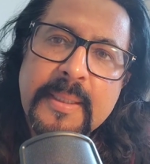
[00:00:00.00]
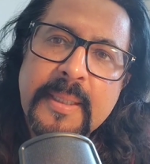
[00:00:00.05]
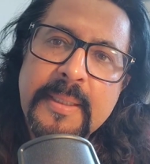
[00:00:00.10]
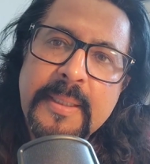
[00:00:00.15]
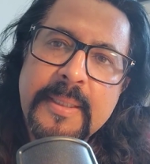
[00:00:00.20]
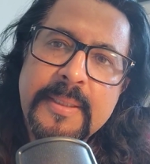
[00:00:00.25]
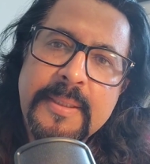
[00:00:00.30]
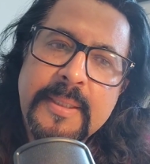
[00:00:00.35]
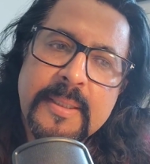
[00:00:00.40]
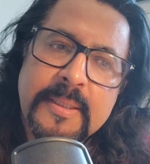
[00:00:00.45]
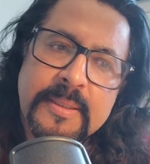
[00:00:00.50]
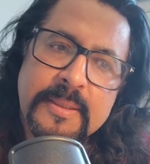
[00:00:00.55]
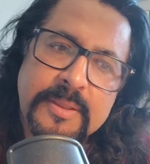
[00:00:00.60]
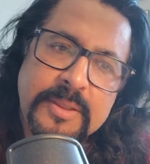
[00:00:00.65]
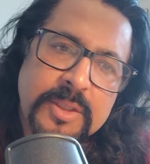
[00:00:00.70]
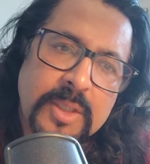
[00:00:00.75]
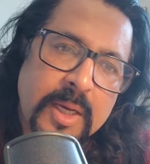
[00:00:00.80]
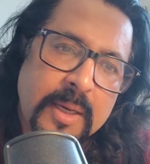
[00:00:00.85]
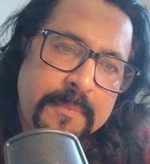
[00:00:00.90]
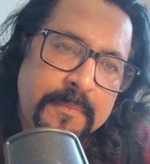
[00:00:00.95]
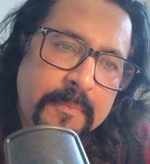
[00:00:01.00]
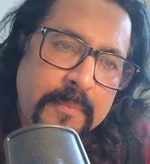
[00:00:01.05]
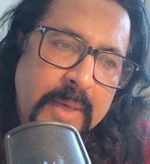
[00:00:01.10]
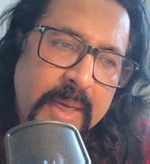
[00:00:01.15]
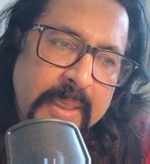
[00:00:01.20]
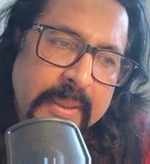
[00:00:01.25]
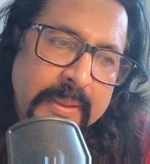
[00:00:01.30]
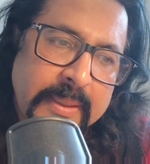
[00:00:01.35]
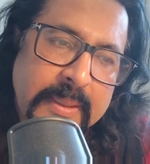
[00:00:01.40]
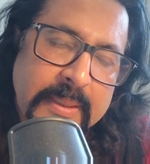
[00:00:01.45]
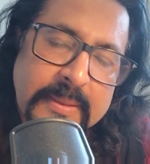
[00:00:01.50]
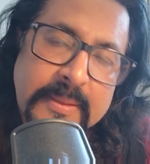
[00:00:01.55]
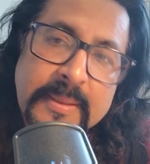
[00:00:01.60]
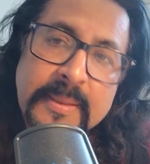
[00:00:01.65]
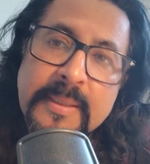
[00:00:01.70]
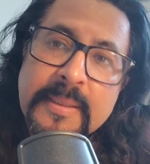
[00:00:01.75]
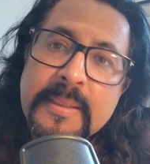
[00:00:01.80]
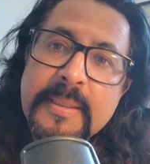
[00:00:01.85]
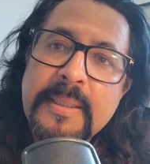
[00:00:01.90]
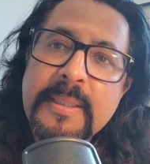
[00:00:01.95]
Canadian job market,
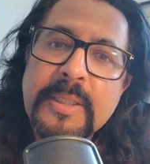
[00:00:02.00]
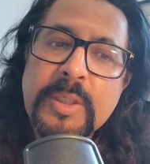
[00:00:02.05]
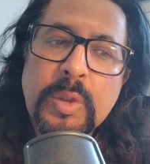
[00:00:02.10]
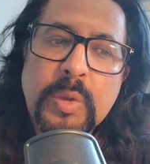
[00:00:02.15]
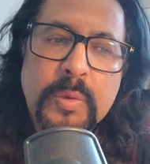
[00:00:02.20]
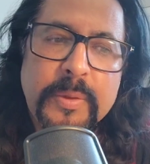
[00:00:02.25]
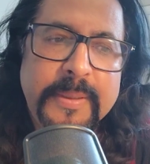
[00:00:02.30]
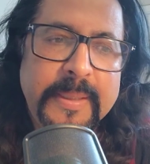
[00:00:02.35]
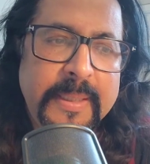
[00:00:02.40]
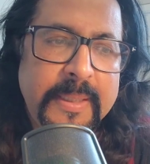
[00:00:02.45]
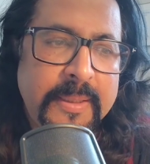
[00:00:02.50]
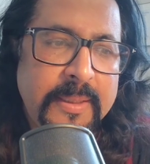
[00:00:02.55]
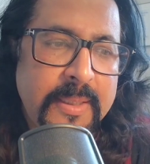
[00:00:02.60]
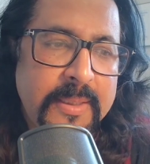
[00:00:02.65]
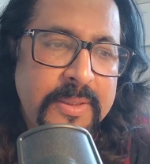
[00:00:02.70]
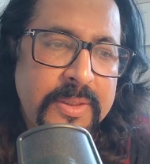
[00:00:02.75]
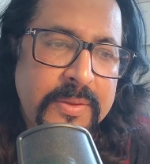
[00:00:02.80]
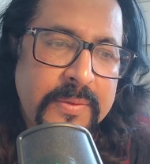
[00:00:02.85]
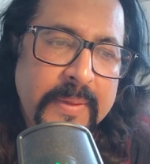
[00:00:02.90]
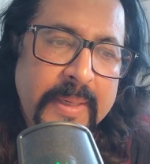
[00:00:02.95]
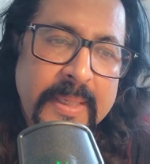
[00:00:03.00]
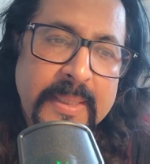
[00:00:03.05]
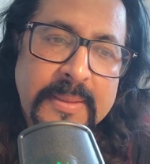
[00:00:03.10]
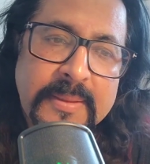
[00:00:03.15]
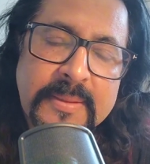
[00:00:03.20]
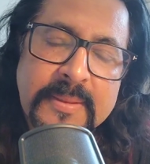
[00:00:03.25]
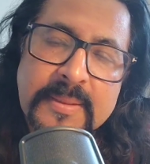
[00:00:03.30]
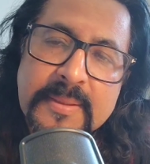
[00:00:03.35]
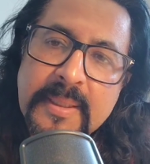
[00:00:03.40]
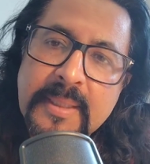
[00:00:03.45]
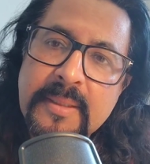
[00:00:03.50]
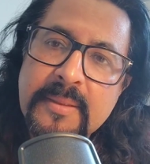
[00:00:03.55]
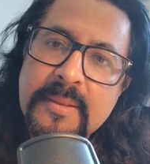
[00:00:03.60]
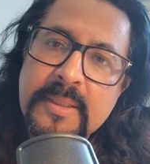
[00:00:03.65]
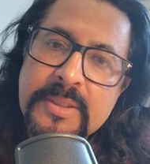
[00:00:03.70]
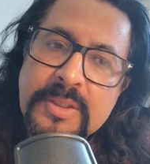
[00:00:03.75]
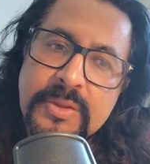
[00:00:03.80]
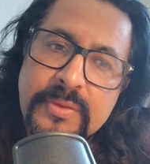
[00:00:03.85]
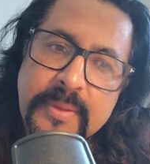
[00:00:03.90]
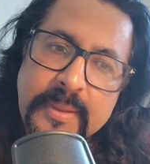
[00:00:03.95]
including trends,
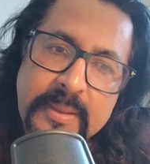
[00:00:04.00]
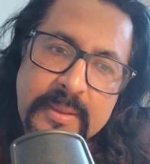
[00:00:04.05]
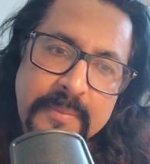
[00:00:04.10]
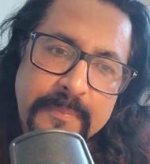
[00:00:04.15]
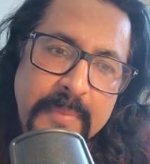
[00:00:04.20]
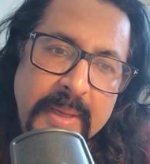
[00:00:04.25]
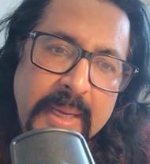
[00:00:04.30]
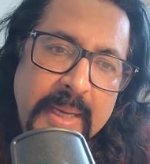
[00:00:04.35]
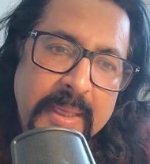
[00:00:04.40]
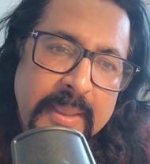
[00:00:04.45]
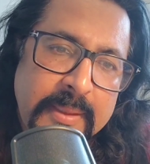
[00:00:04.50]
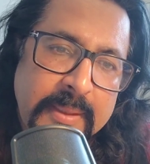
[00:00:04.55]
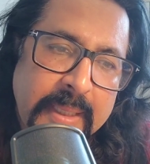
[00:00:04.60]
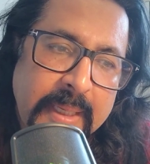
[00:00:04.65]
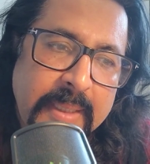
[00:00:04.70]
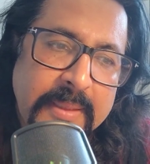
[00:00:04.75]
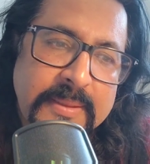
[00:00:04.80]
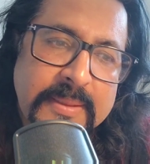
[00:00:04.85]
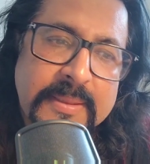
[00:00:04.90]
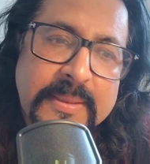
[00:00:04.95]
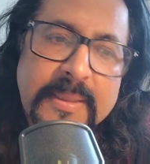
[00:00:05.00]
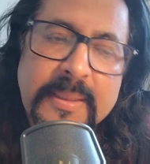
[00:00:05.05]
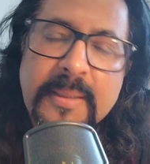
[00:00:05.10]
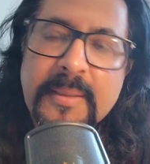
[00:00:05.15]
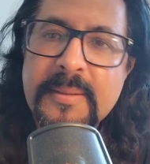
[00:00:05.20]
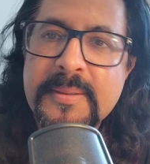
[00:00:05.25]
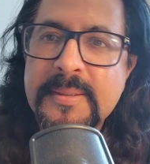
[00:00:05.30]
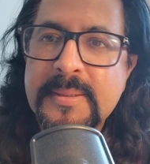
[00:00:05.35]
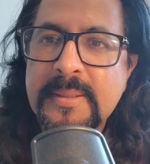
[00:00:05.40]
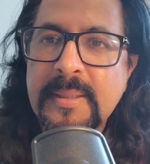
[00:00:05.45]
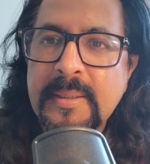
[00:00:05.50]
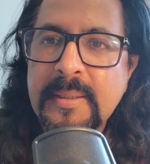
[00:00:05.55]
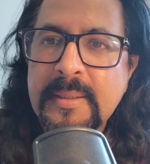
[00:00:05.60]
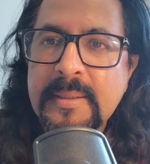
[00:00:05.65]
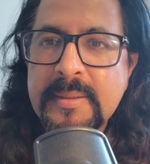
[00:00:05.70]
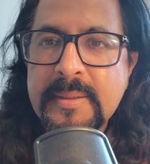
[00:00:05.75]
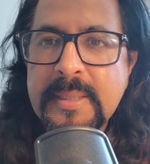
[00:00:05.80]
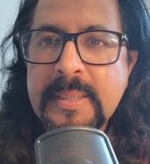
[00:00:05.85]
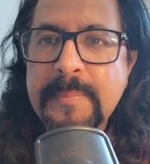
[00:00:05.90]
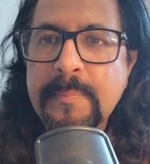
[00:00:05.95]
industry demand, and skills
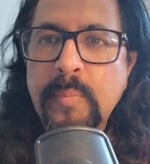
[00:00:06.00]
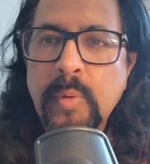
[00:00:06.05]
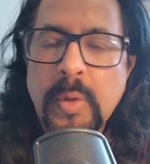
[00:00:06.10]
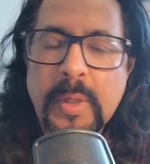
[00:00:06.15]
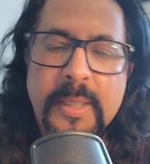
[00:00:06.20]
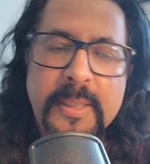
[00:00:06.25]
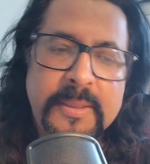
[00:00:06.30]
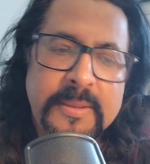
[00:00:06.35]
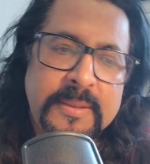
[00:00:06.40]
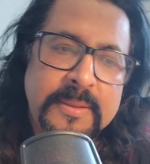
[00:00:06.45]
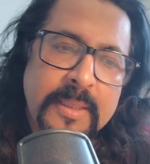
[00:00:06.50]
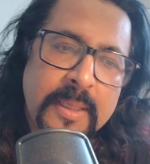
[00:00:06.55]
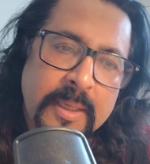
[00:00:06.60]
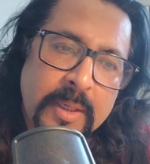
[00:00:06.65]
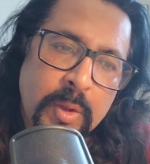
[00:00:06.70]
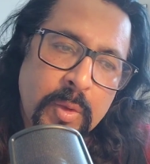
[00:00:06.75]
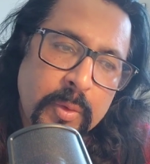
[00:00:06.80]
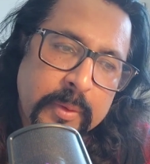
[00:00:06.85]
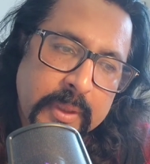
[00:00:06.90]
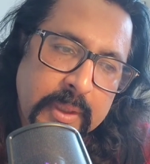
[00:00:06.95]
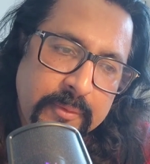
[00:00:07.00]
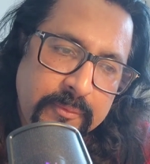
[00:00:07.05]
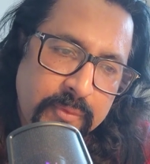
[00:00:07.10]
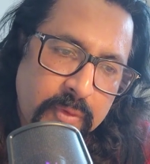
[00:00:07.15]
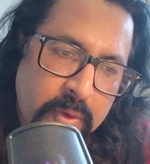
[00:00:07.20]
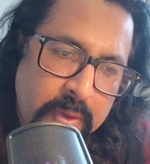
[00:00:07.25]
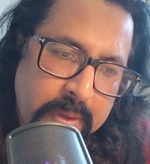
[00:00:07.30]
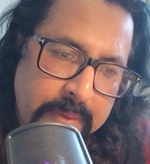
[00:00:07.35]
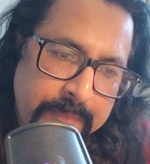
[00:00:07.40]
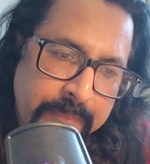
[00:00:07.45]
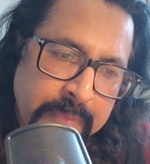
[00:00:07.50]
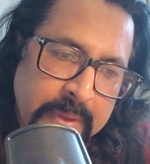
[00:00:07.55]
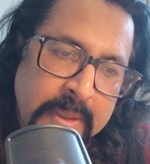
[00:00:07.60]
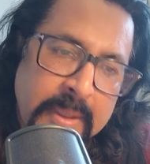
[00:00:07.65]
the employers are looking for.